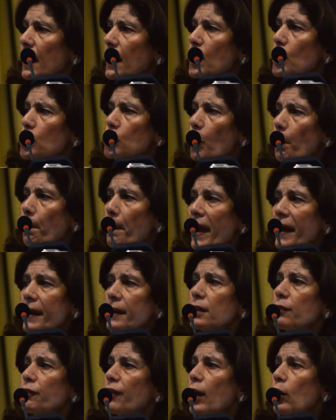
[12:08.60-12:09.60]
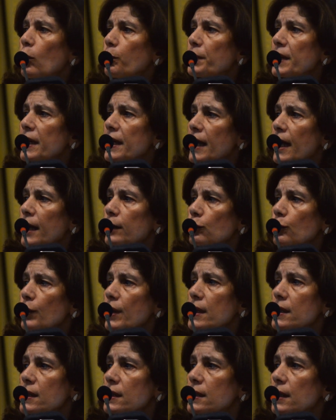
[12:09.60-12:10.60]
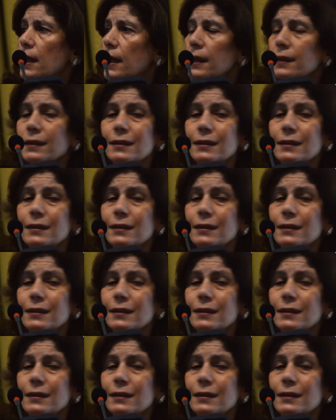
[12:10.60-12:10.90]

So many developing countries